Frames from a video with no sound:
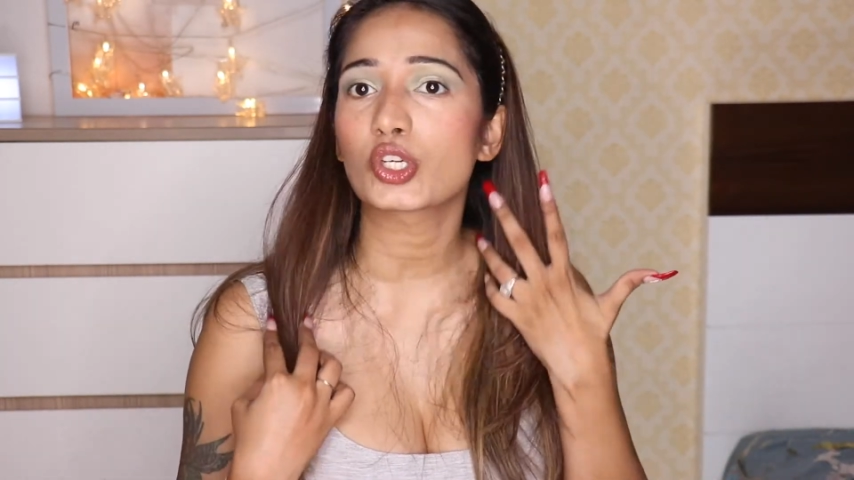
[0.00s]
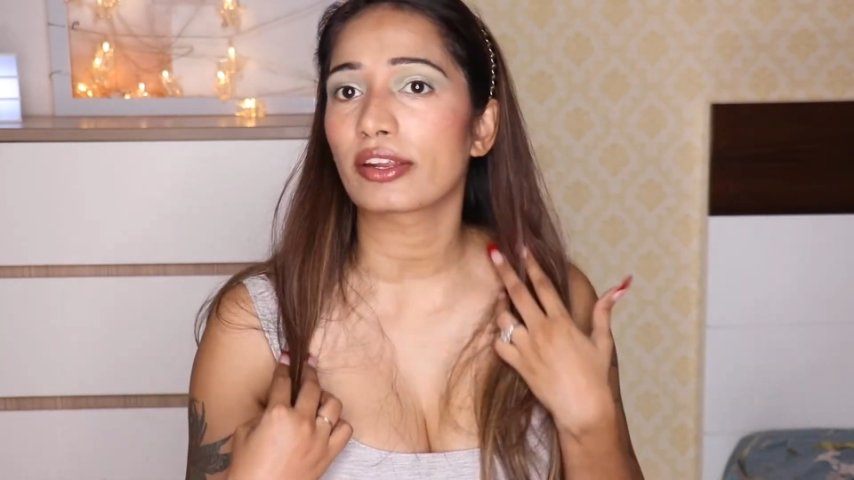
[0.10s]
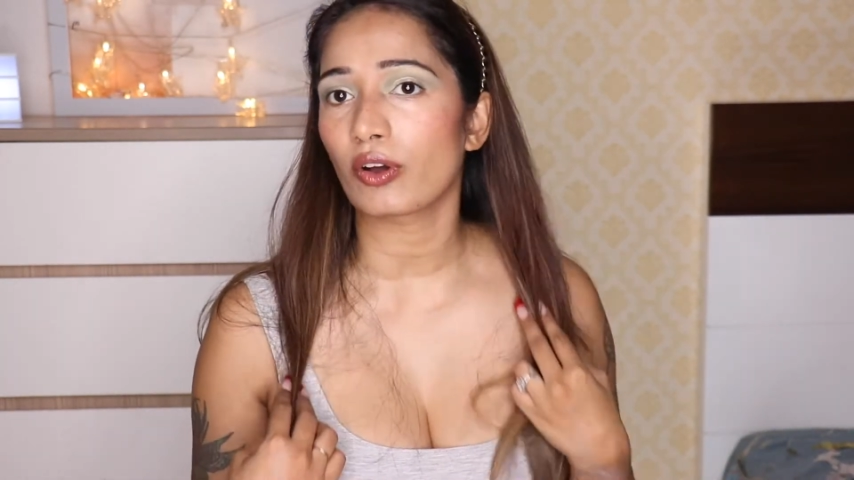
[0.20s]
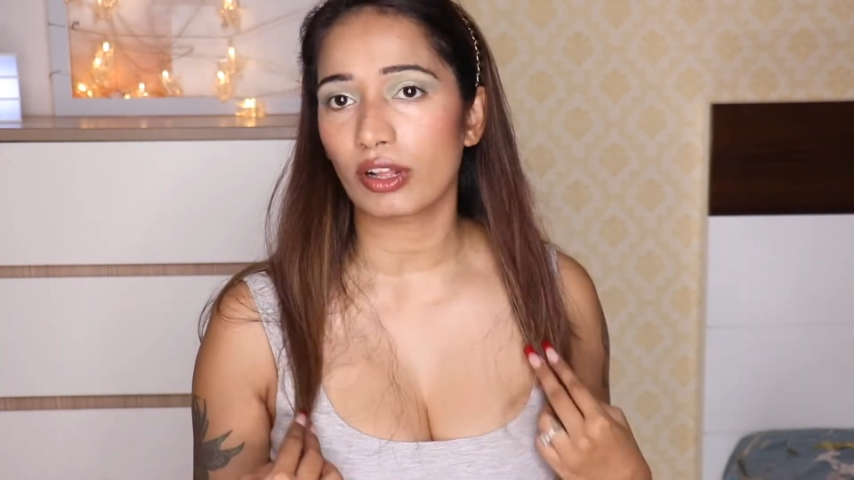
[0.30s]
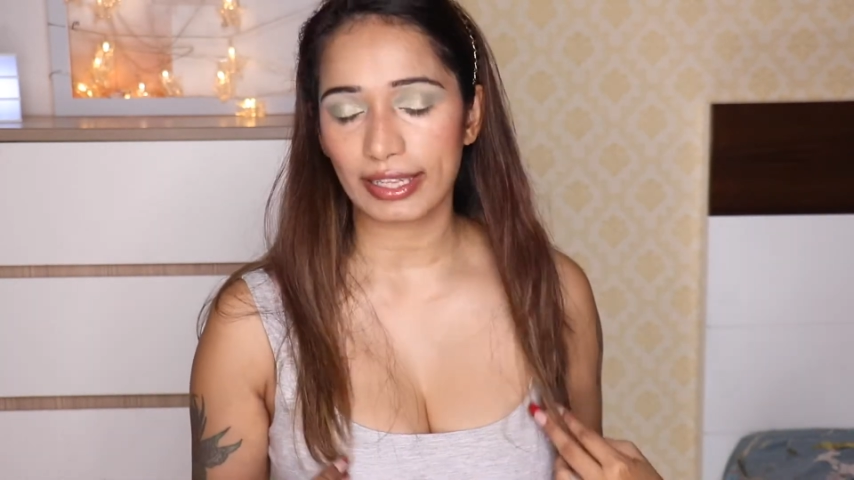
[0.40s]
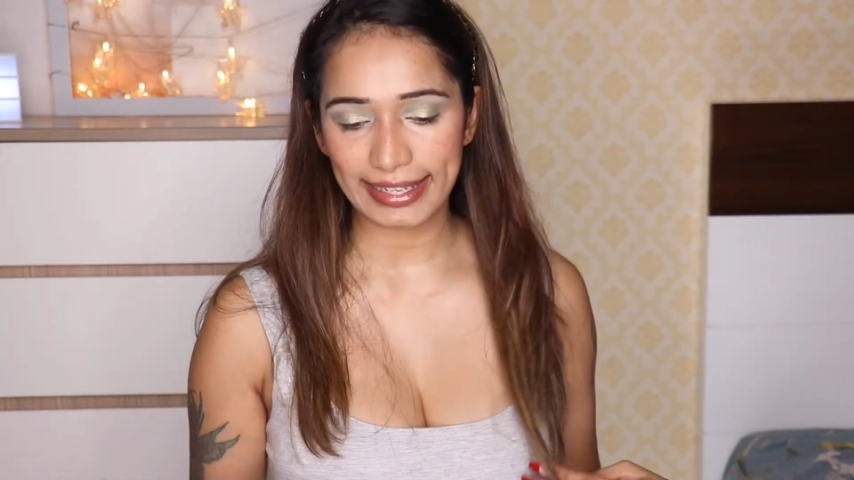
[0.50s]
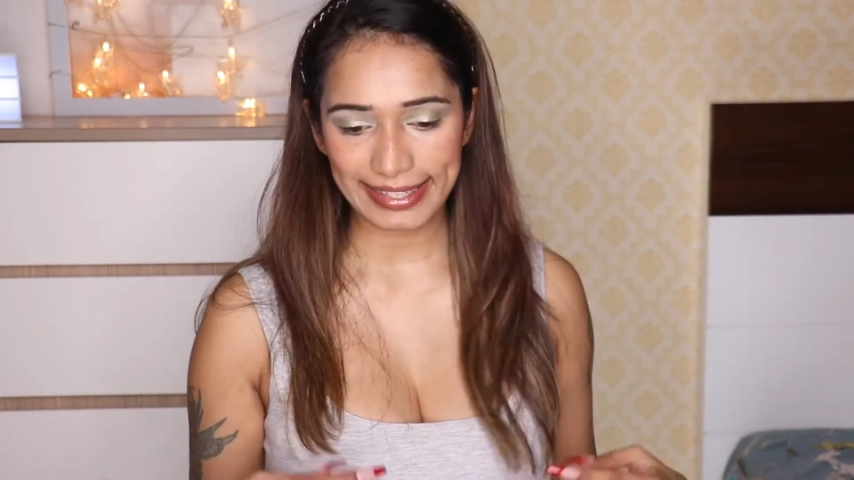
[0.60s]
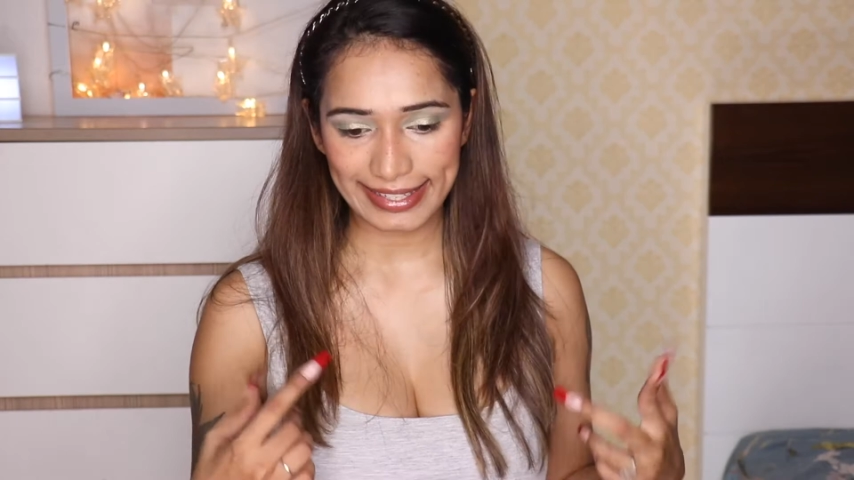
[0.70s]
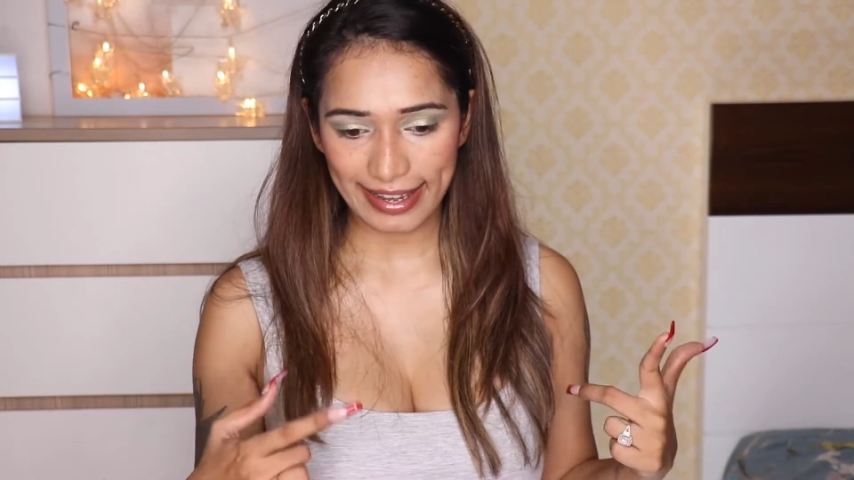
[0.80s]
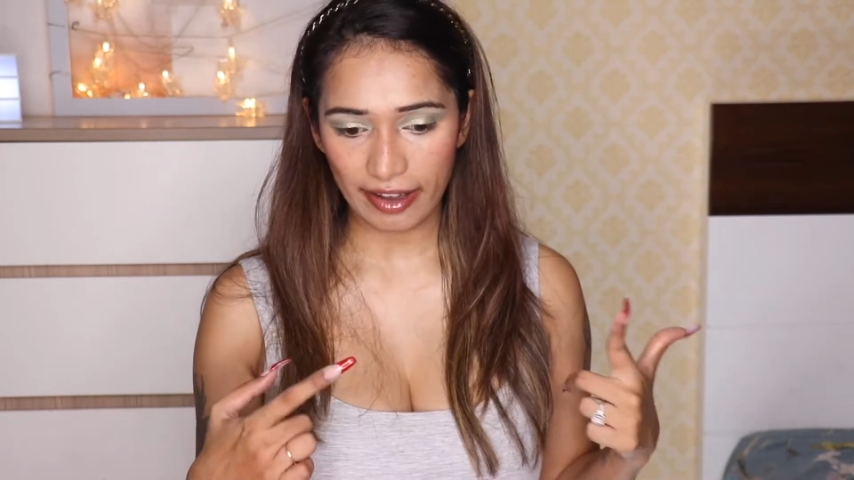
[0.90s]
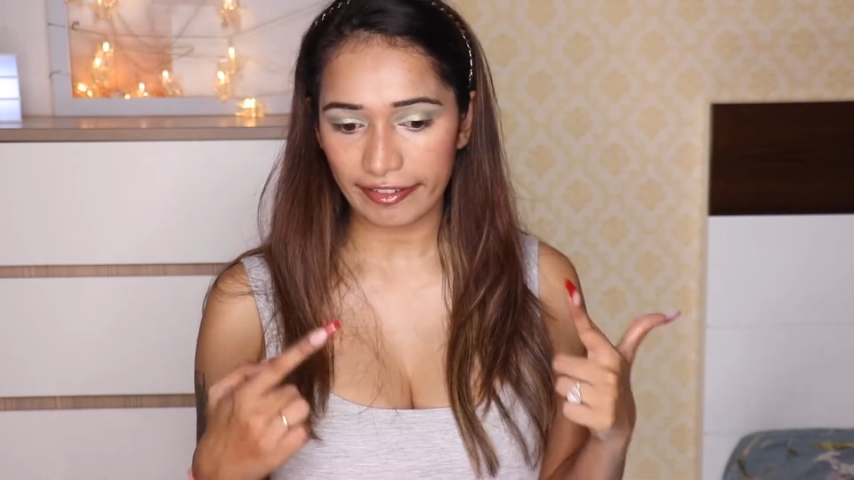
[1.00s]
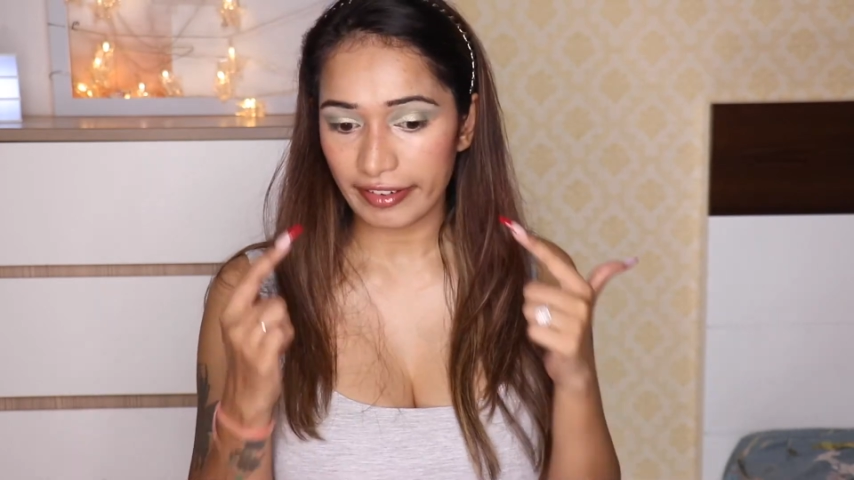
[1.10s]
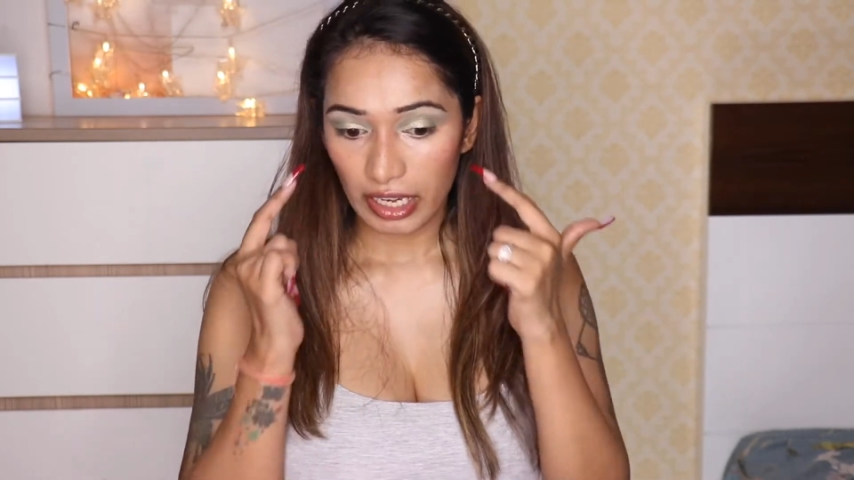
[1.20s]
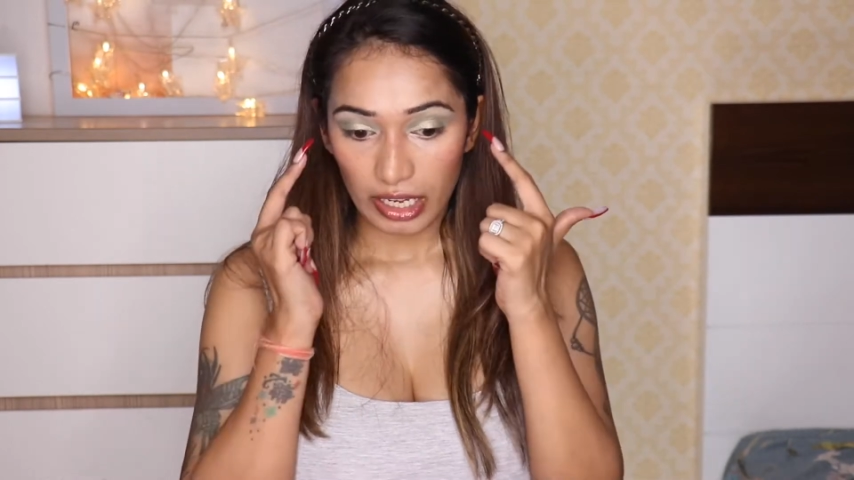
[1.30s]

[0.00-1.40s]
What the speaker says: and all that stuff.